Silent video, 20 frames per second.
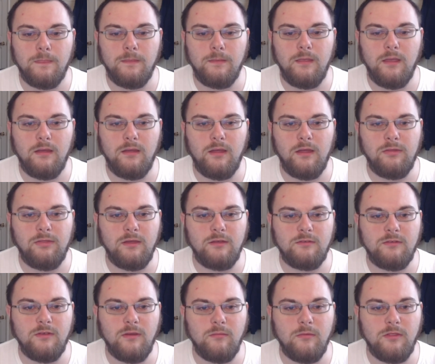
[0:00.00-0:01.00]
Yeah, I think
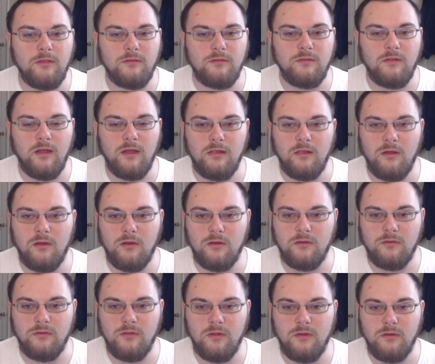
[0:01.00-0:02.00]
some of this dialogue
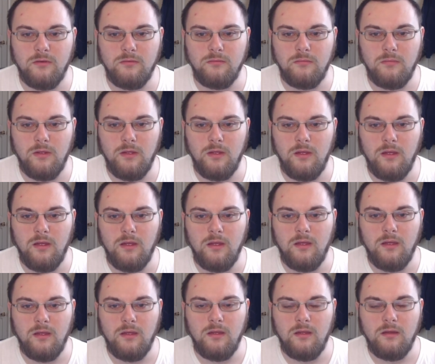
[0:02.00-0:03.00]
is new.
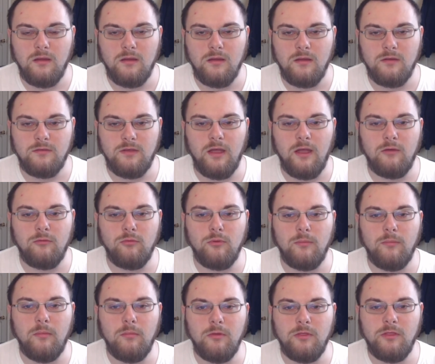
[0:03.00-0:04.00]
Because I
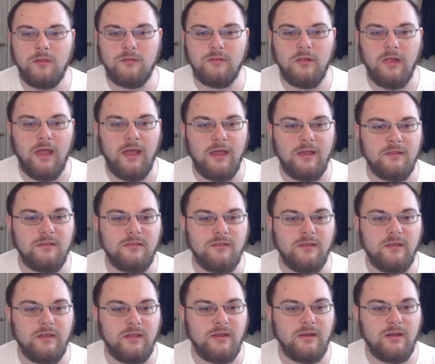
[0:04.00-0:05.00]
remember this glass
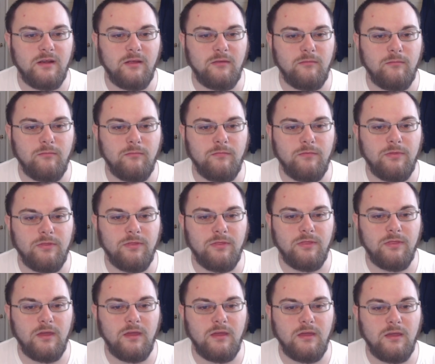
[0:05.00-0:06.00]
scene, and I
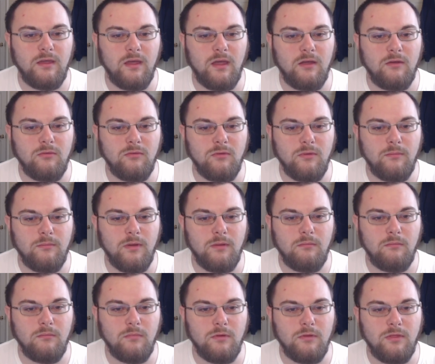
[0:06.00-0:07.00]
think I
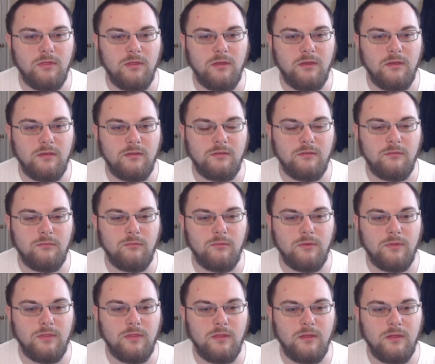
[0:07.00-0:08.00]
remember this
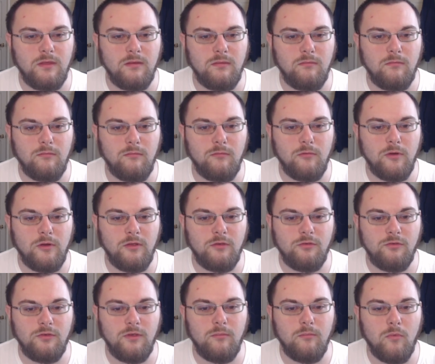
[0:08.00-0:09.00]
with the where you
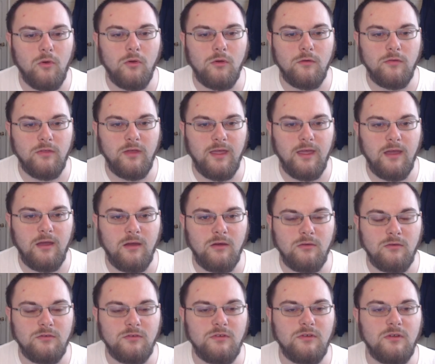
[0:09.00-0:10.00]
see more of the
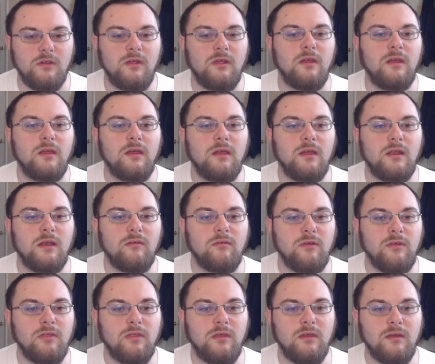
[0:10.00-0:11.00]
couch and
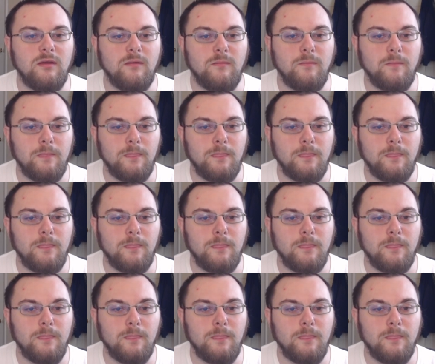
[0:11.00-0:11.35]
everything.